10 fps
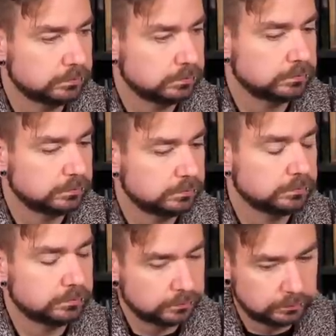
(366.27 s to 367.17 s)

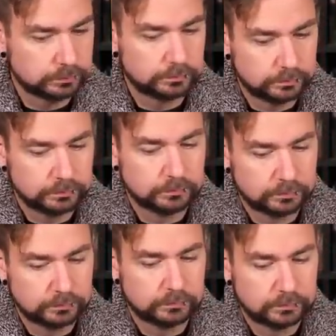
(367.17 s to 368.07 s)

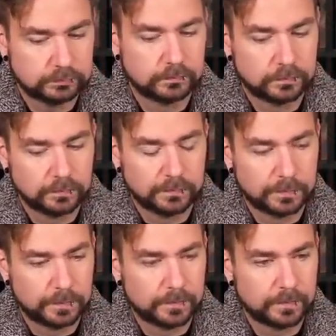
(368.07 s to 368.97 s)

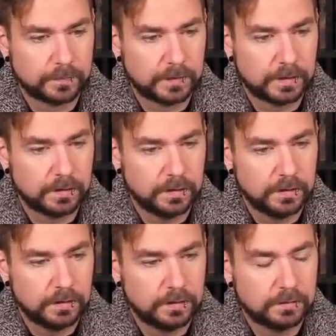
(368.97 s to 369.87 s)

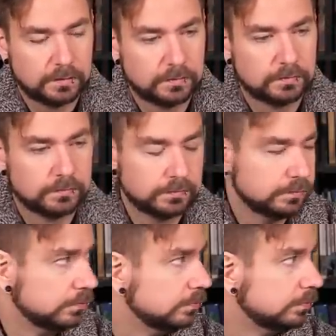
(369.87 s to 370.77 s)

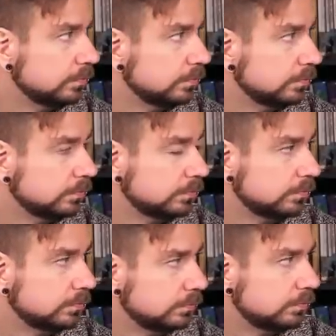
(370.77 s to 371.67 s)
(silent)